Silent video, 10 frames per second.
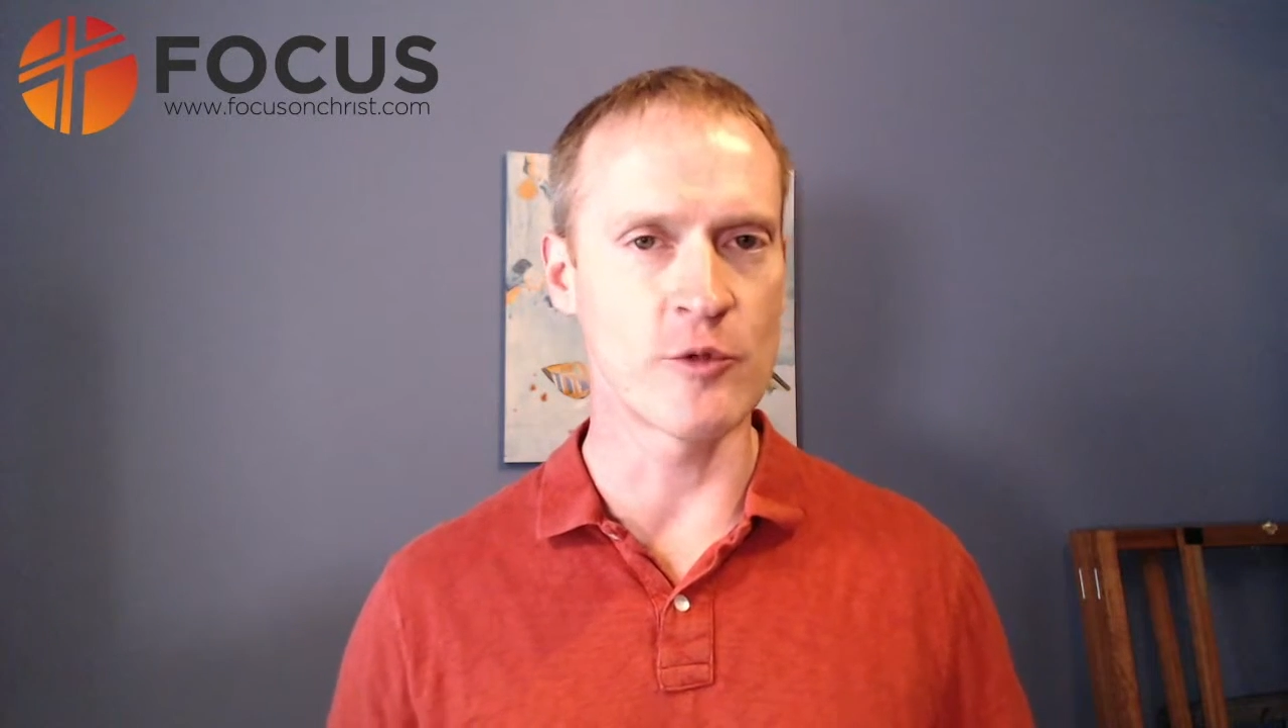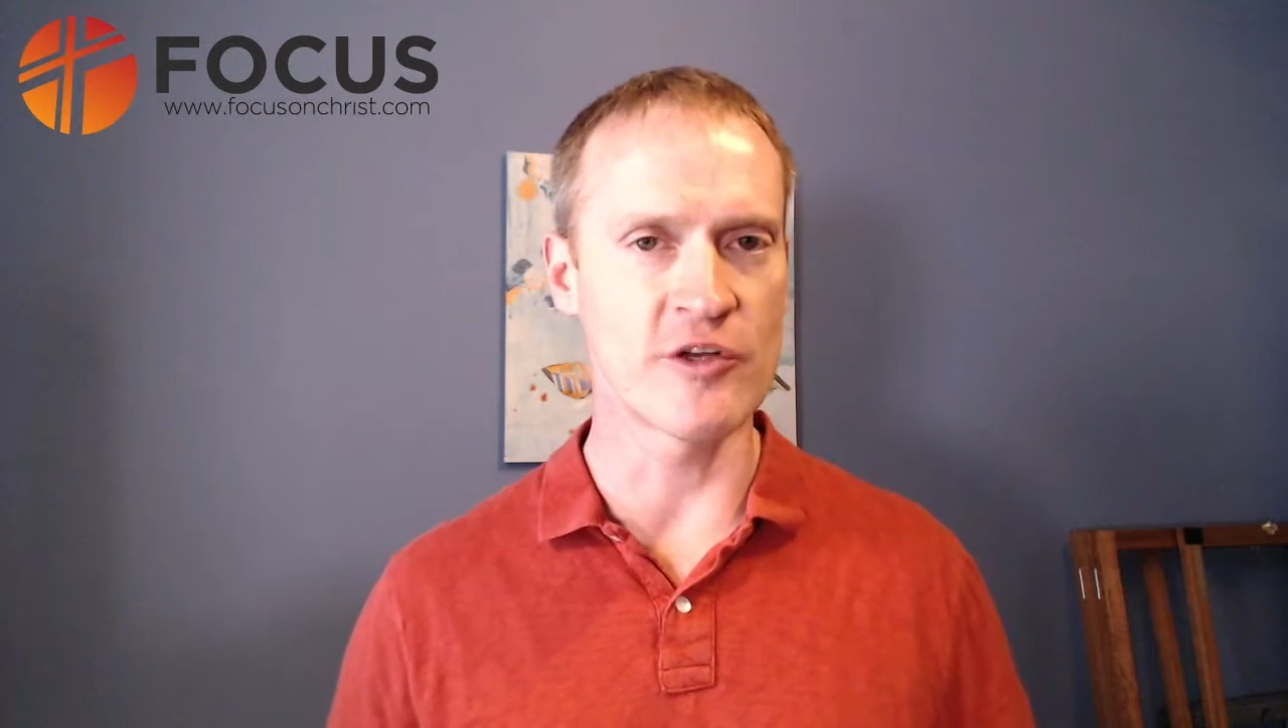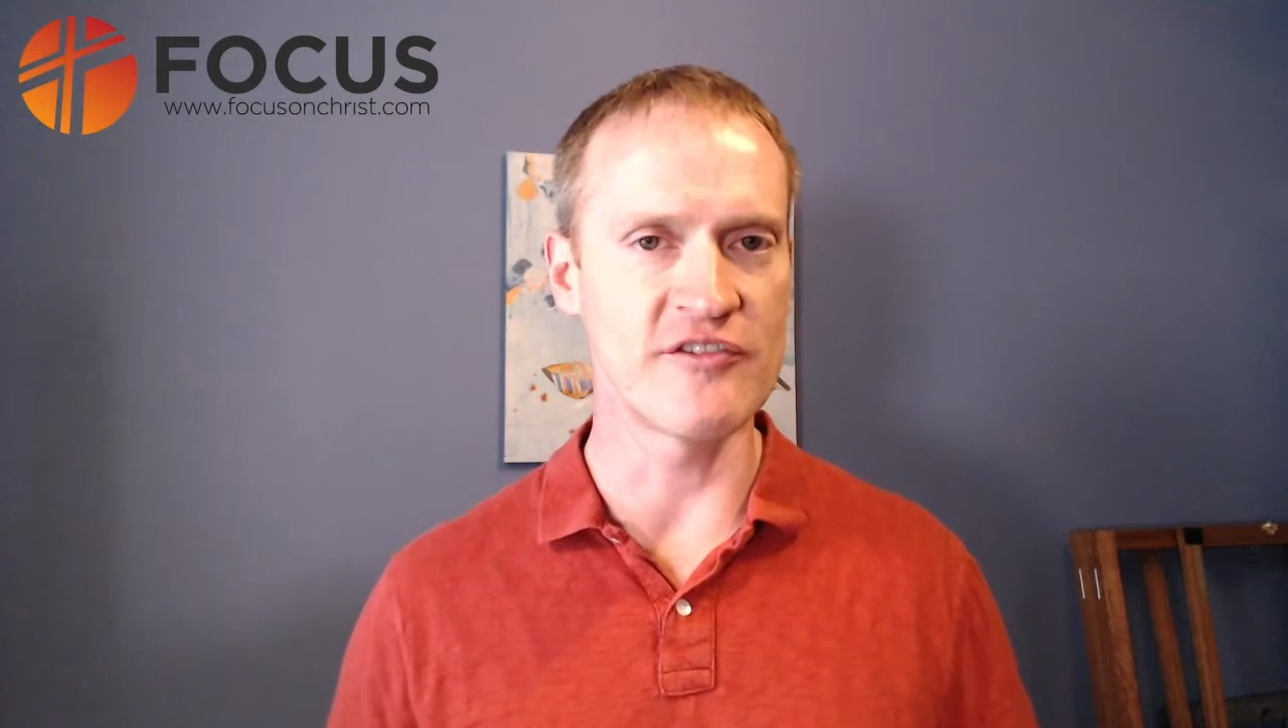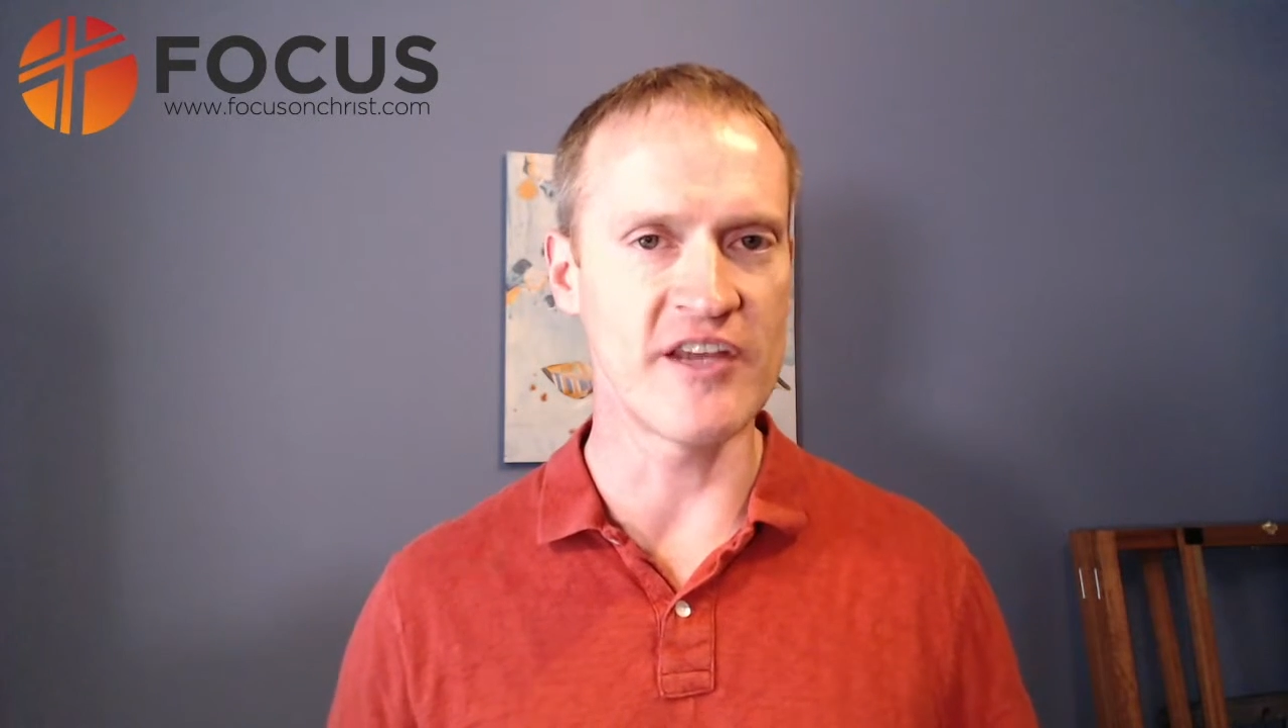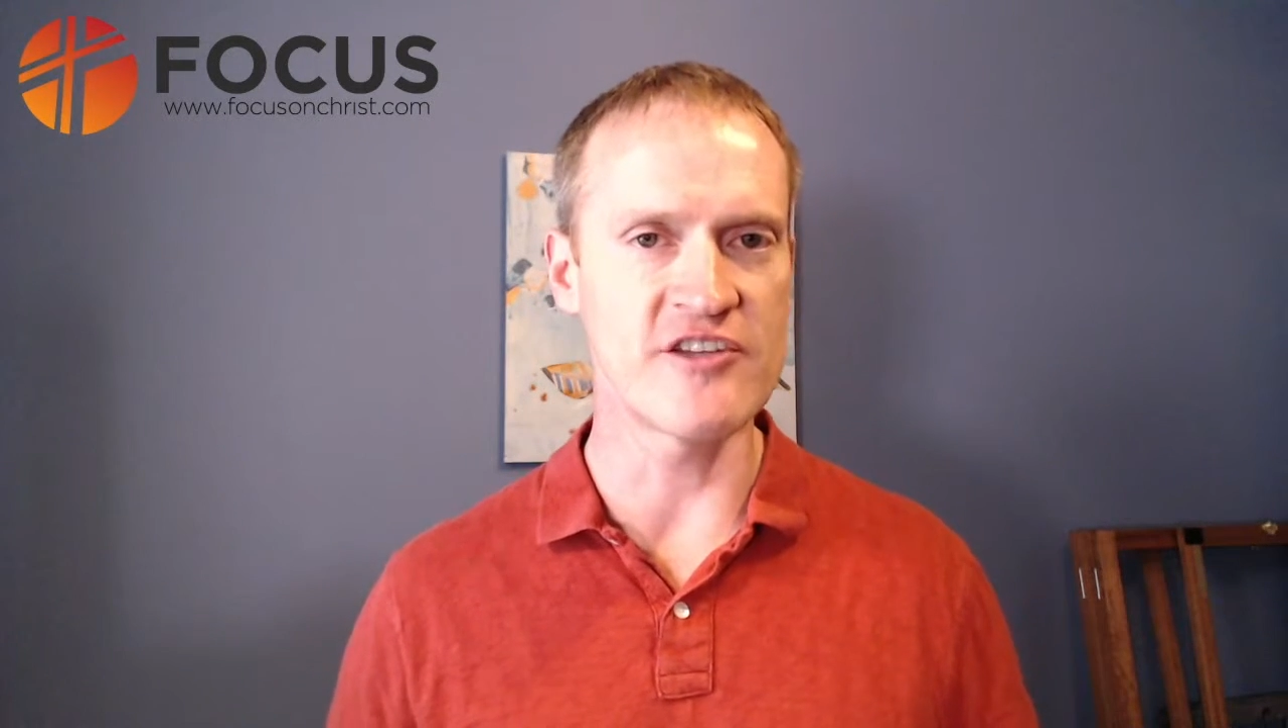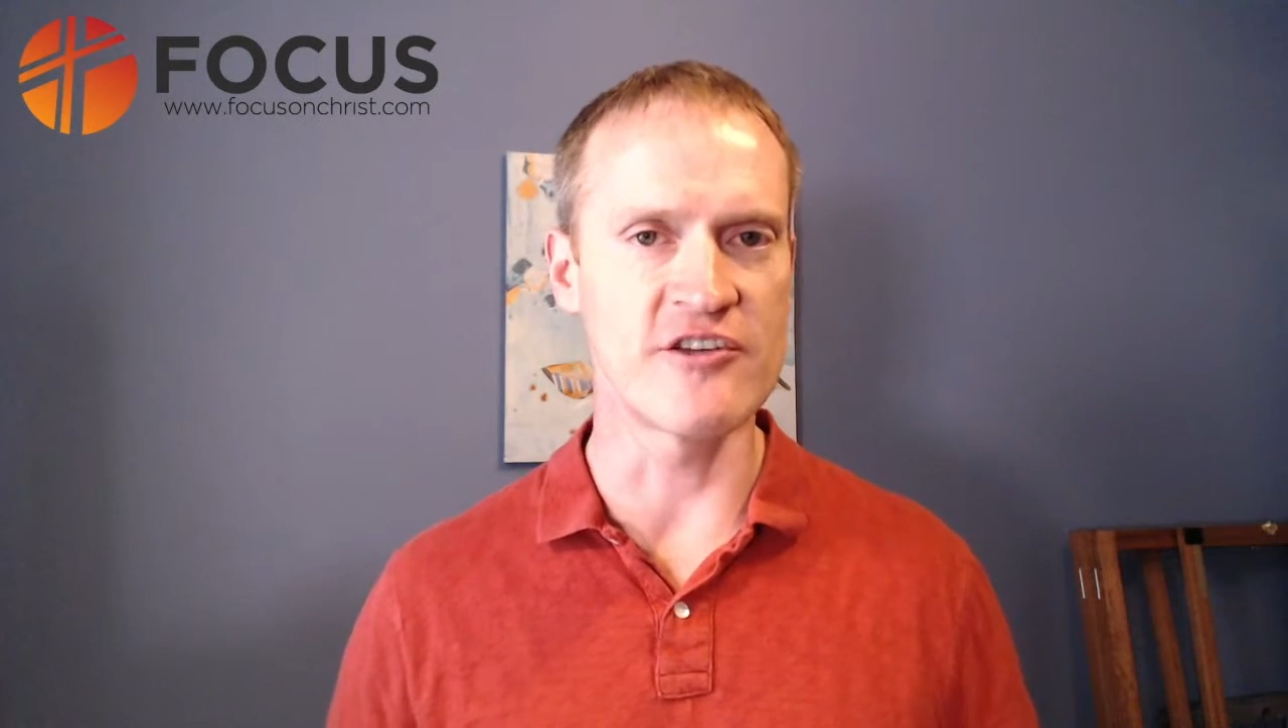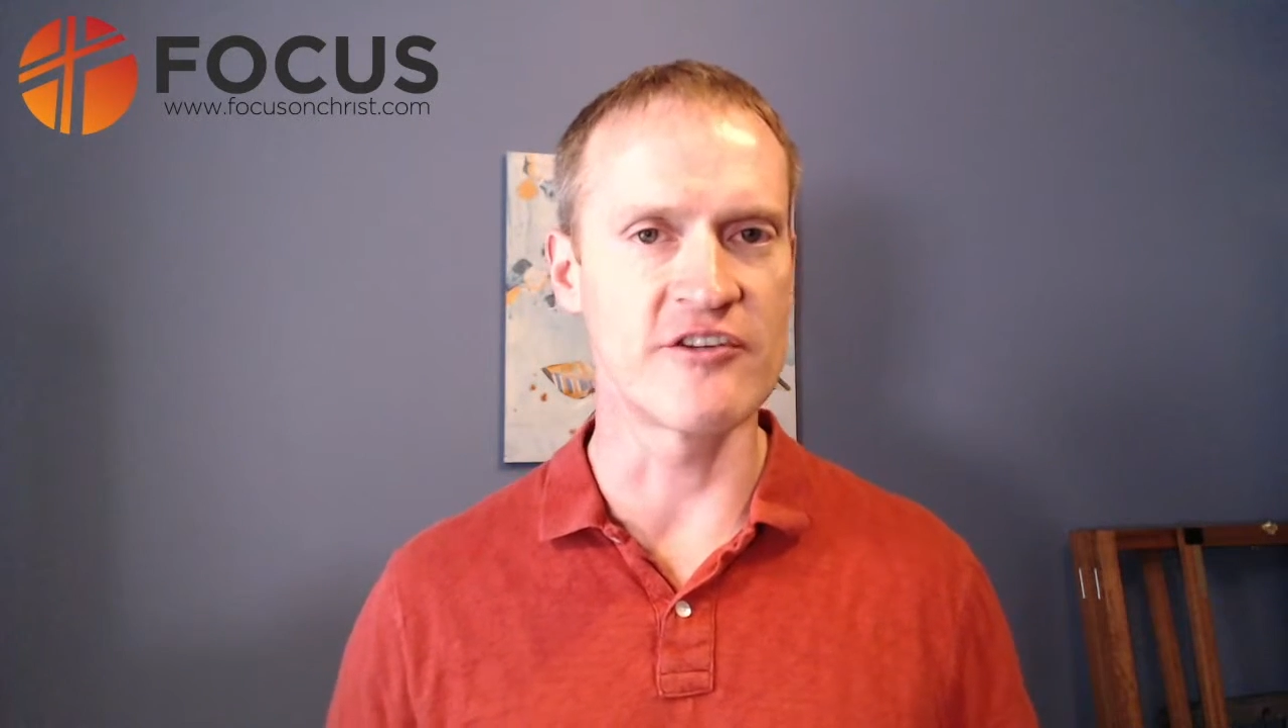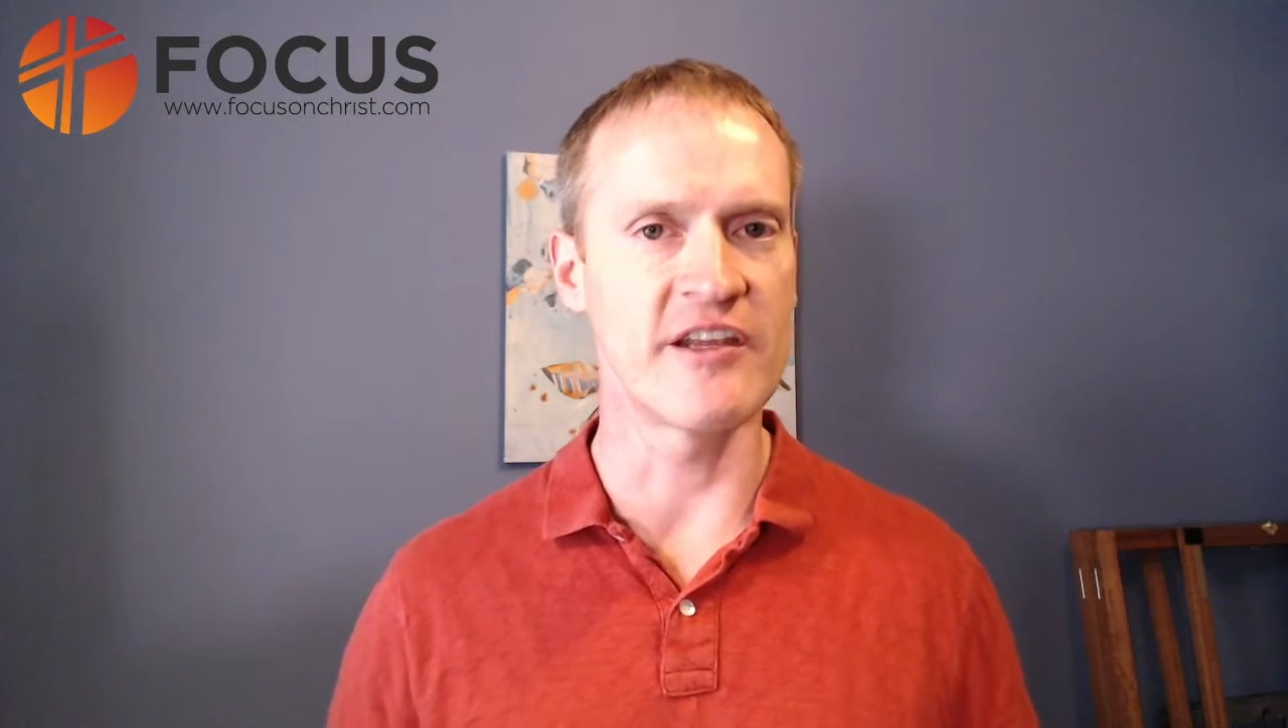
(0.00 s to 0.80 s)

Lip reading: organizations